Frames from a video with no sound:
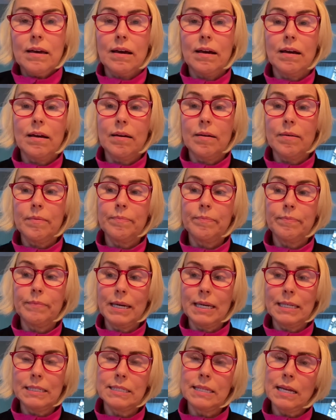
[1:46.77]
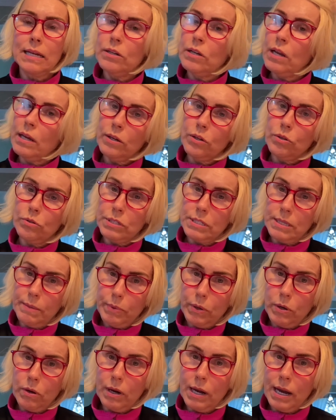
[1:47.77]
it's not like your
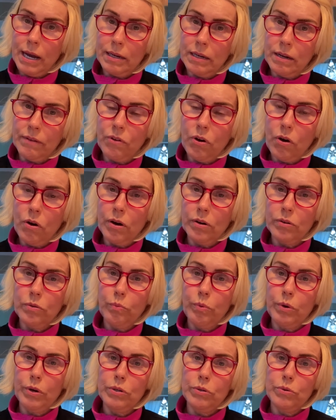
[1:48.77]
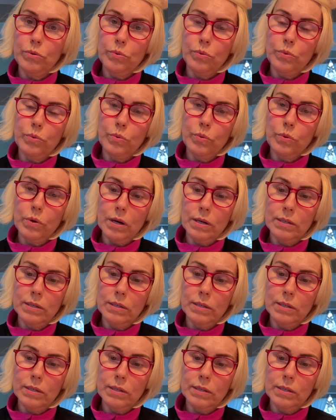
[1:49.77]
typical kind of art where you